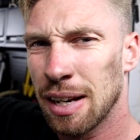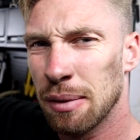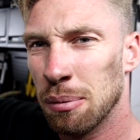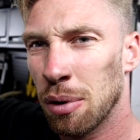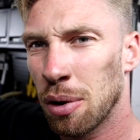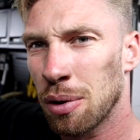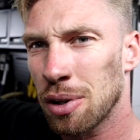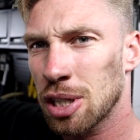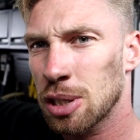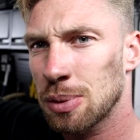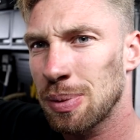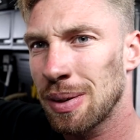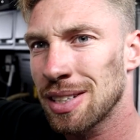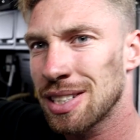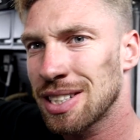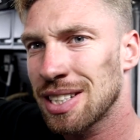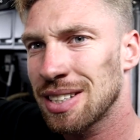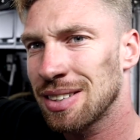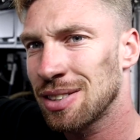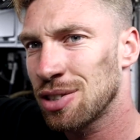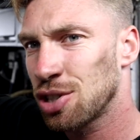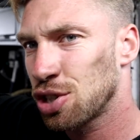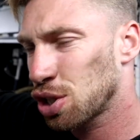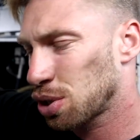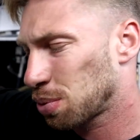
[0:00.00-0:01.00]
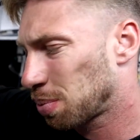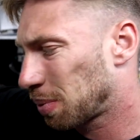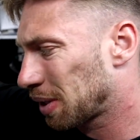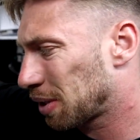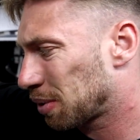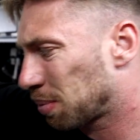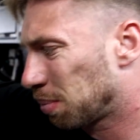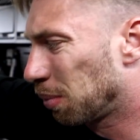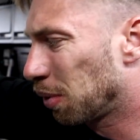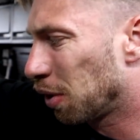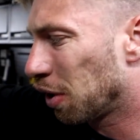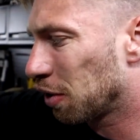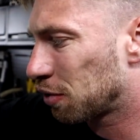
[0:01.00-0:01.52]
more expensive than just what
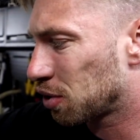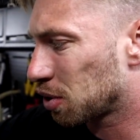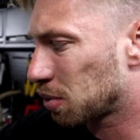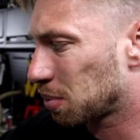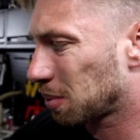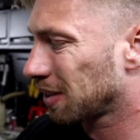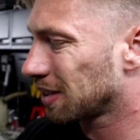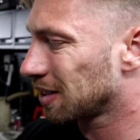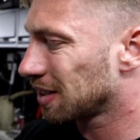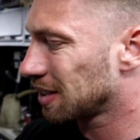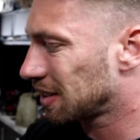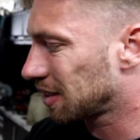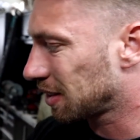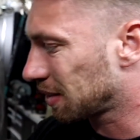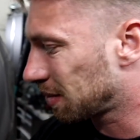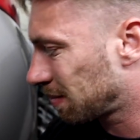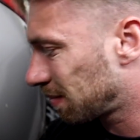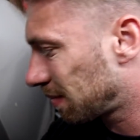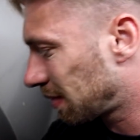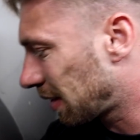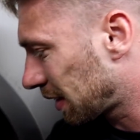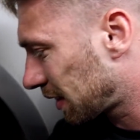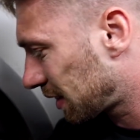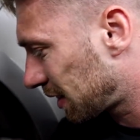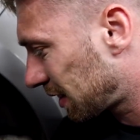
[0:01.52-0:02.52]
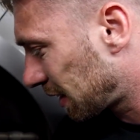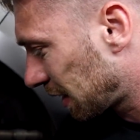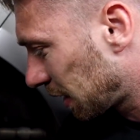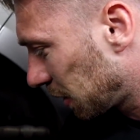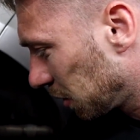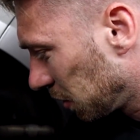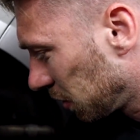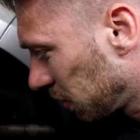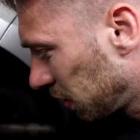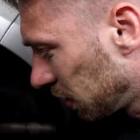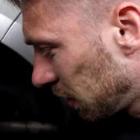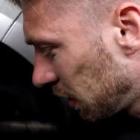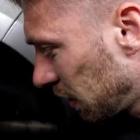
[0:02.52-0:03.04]
it's worth, just because it's a
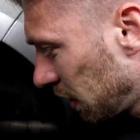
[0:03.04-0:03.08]
seal.